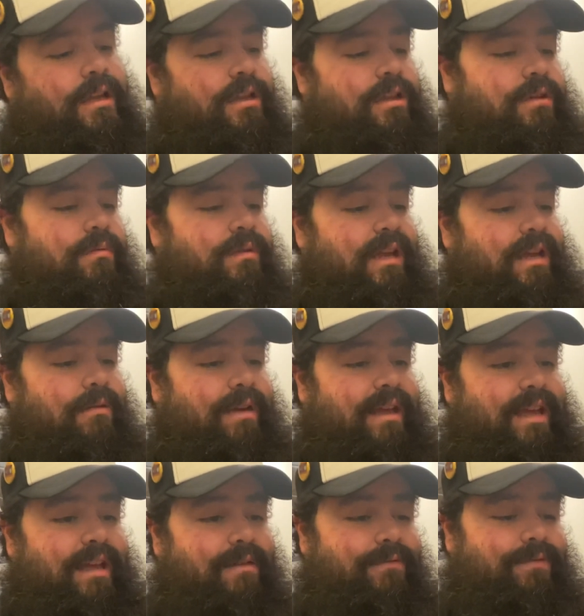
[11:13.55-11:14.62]
you now
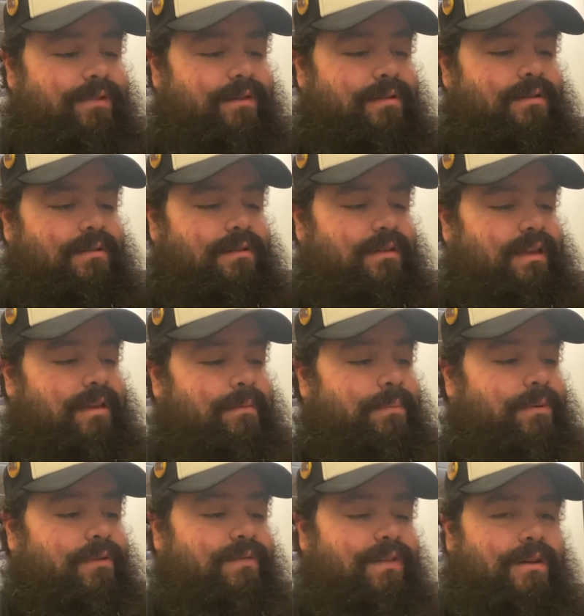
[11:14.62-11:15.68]
have a
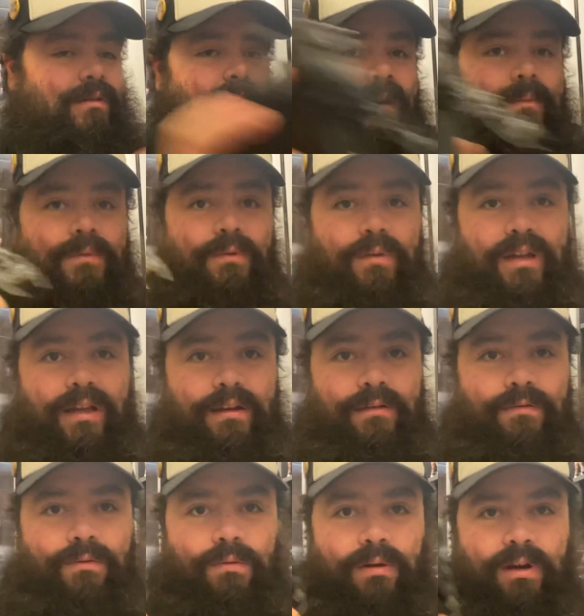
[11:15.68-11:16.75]
perfect grapnel gun
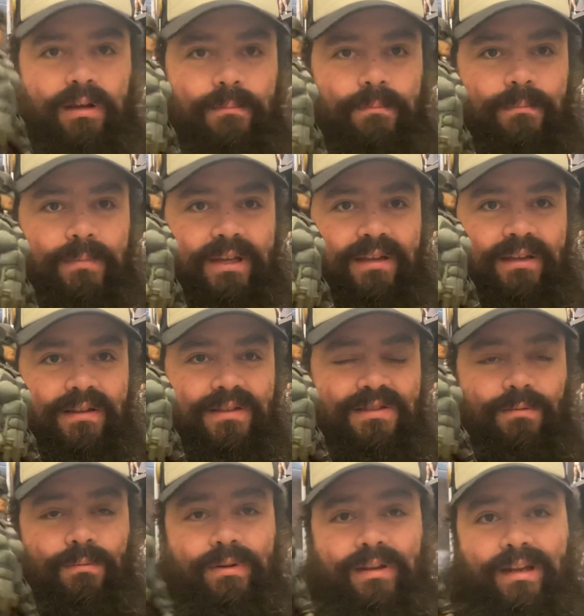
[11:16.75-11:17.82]
for him, because the
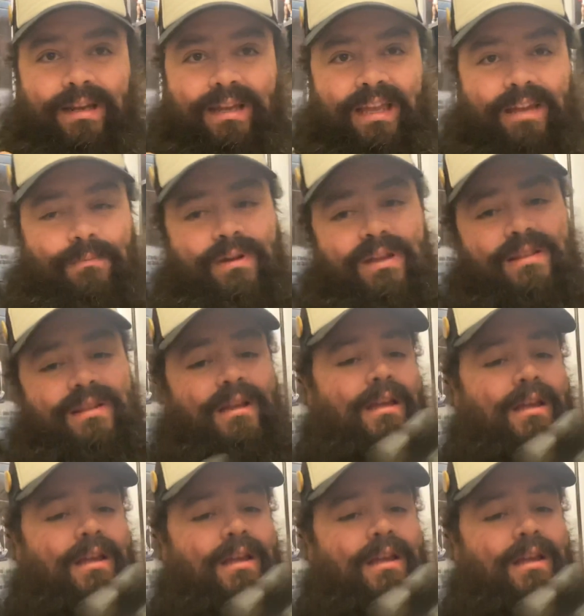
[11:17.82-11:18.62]
one that it came with